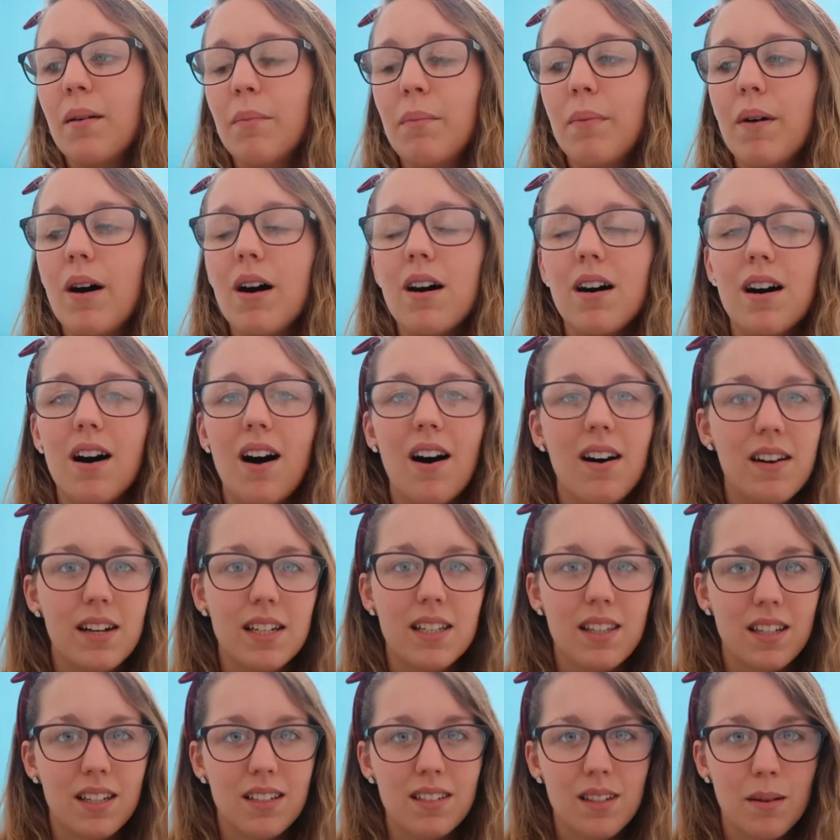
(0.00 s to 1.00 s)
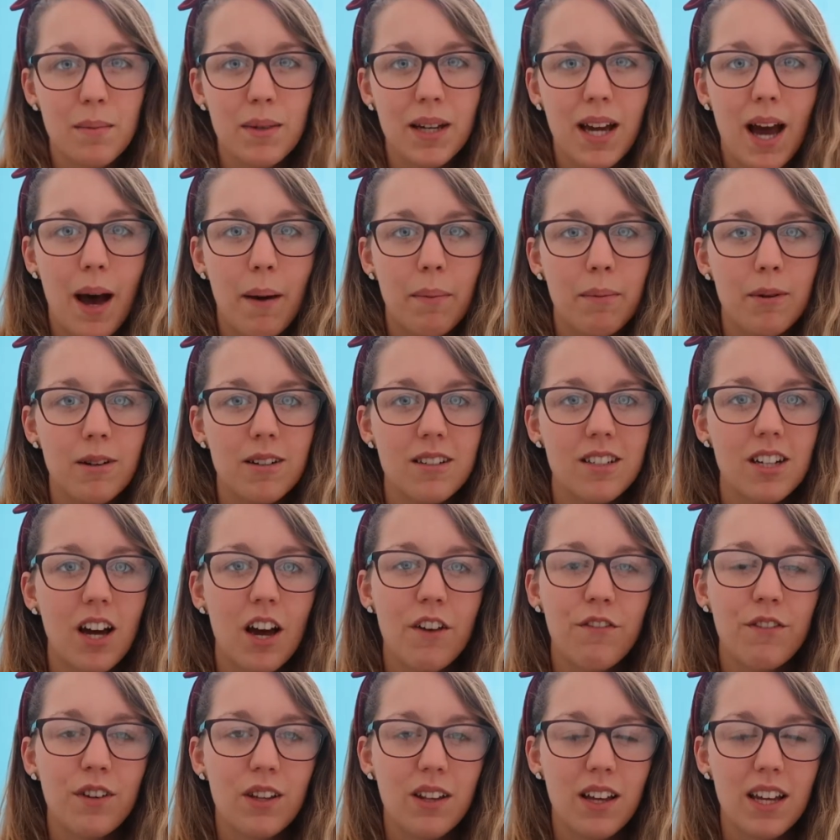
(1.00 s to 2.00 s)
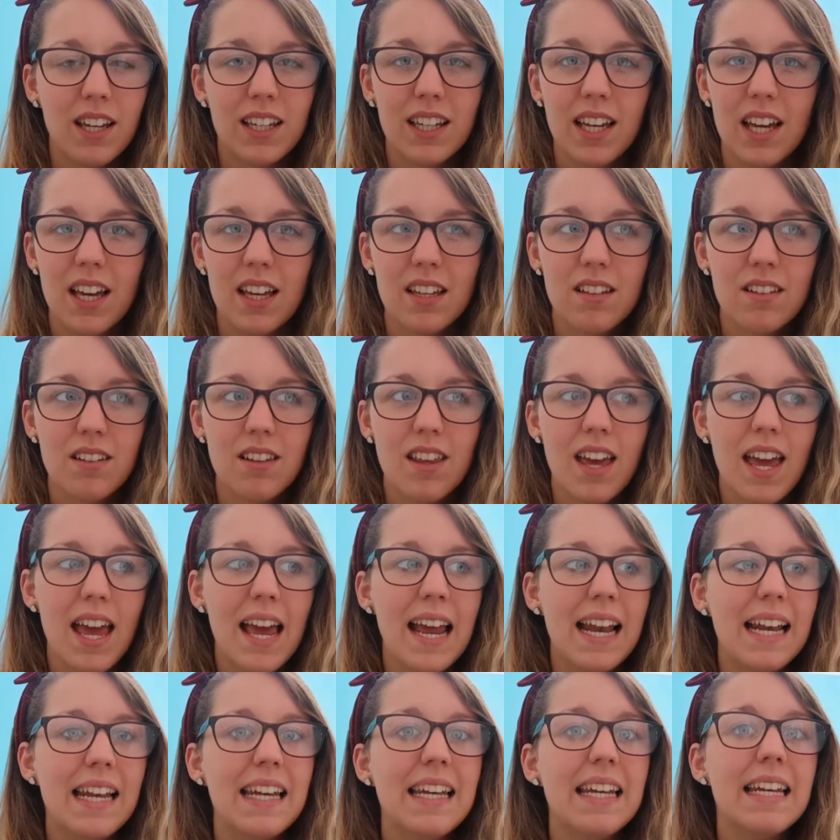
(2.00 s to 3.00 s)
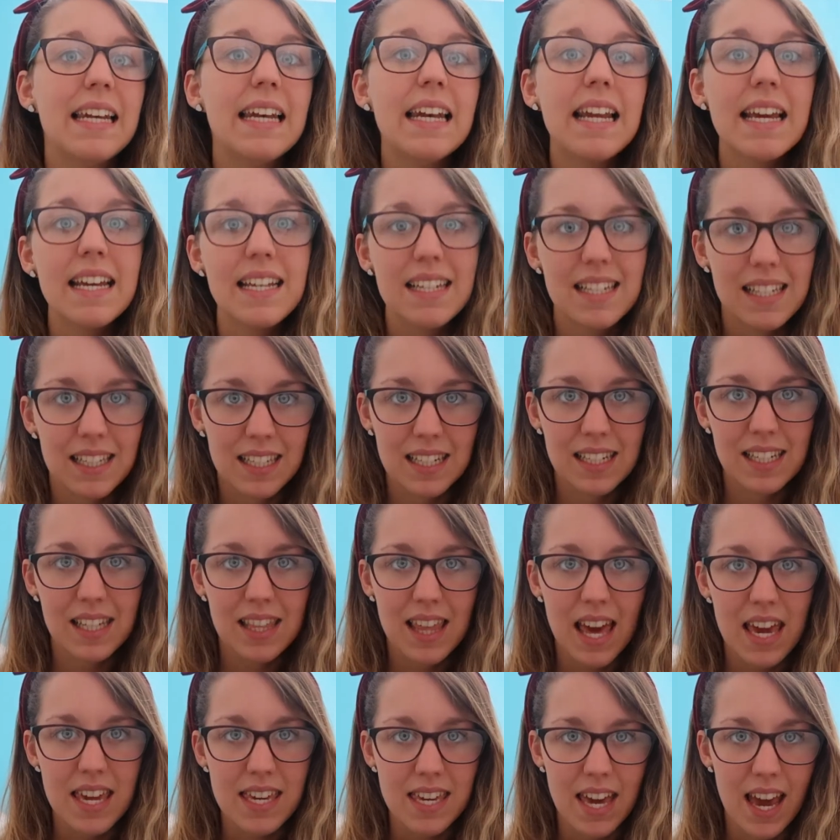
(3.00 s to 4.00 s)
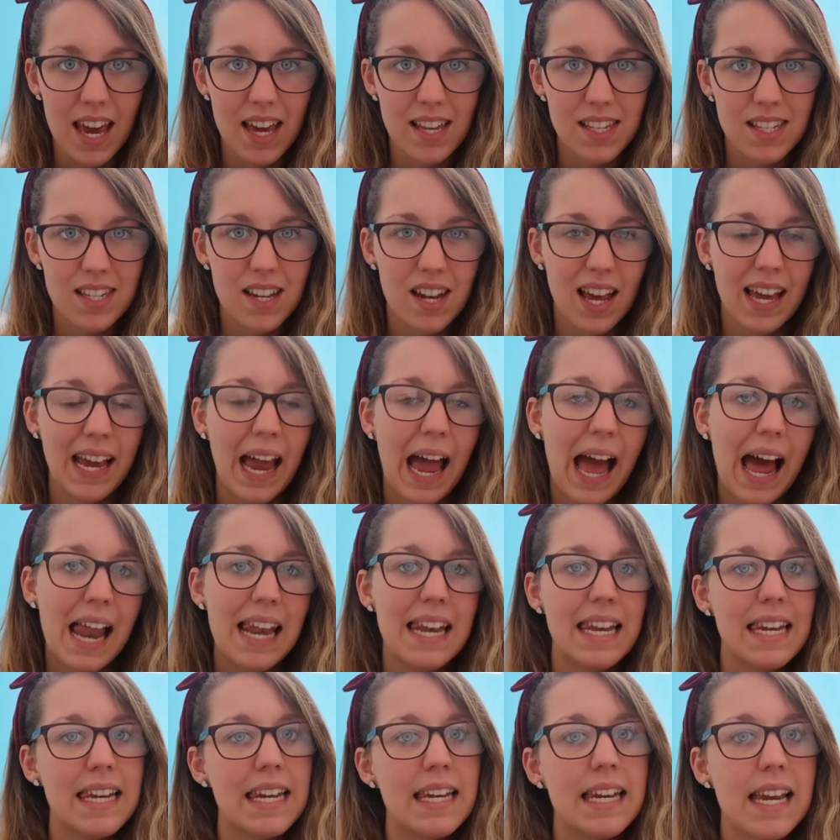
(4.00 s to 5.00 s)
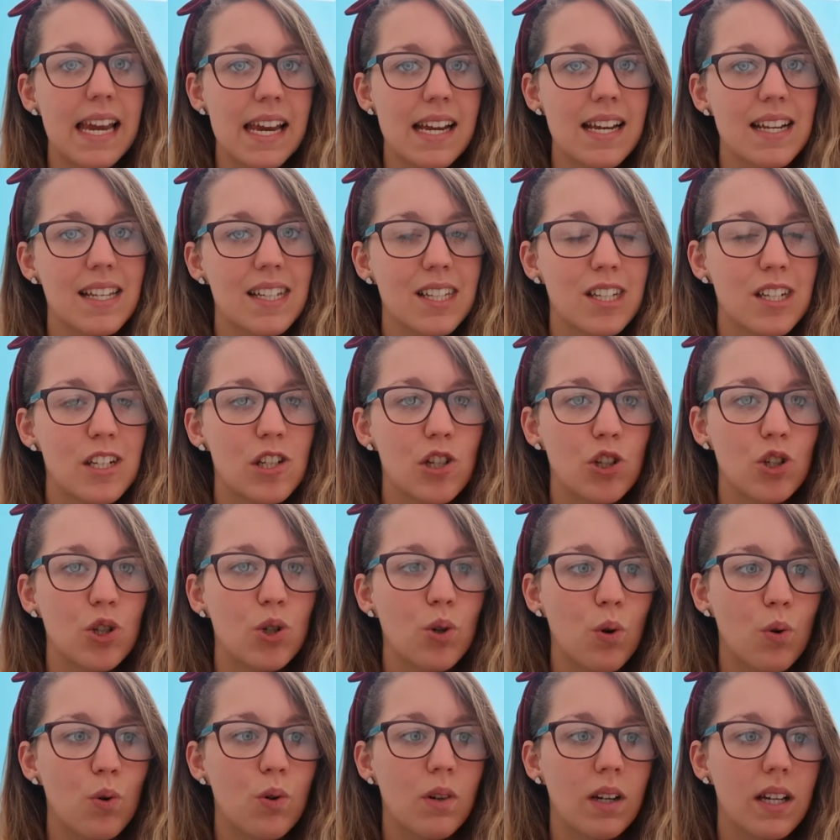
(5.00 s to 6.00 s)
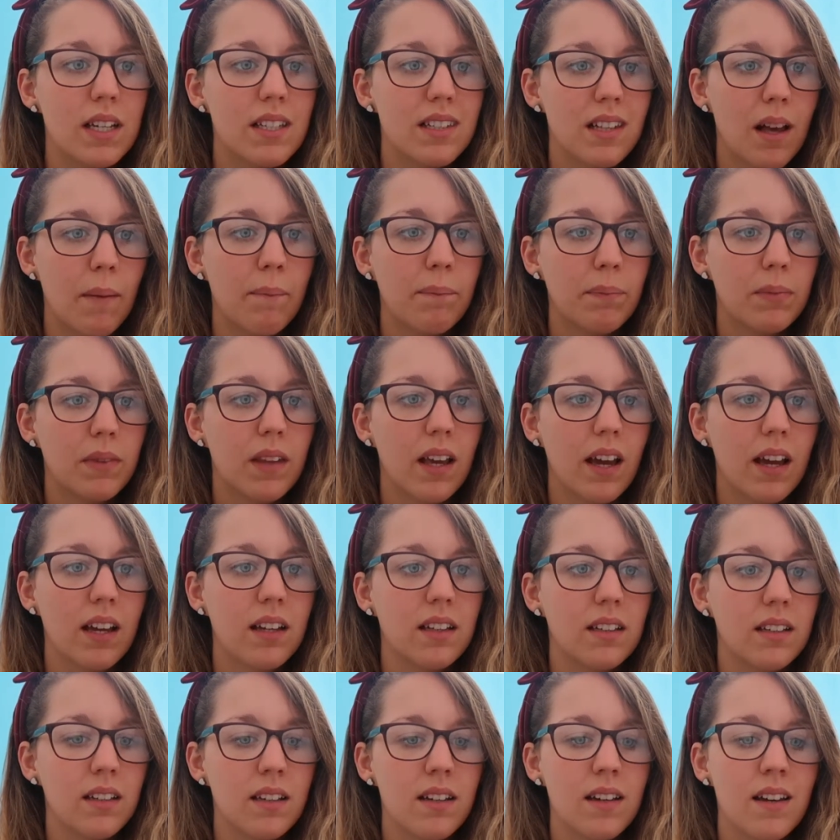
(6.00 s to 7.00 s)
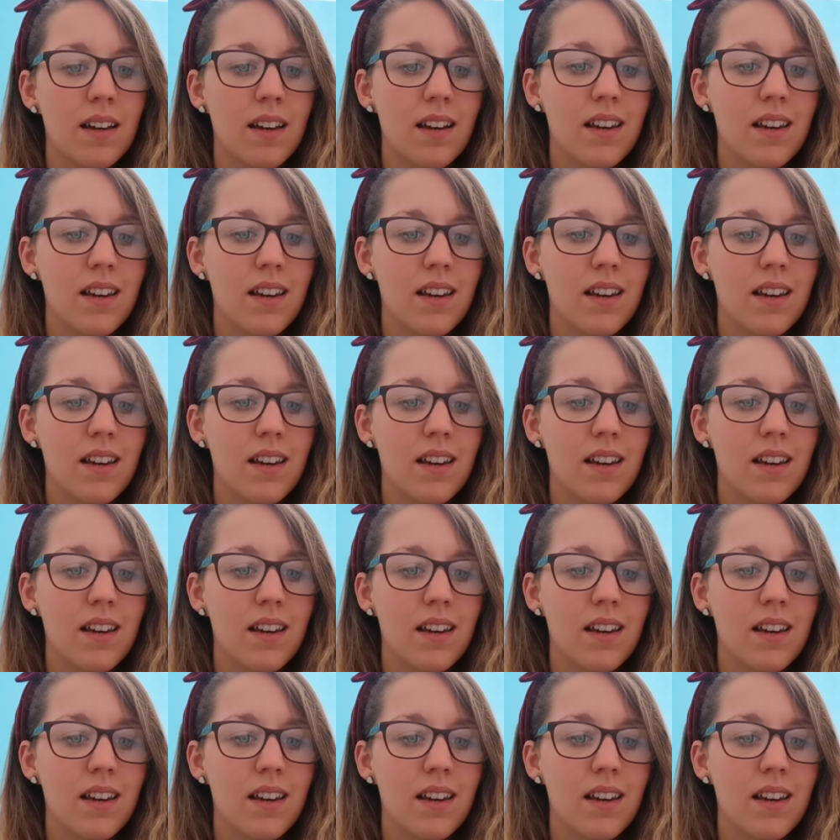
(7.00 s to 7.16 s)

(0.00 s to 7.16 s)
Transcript: but I think something happened. I feel like at least they kissed, like at least, surely something.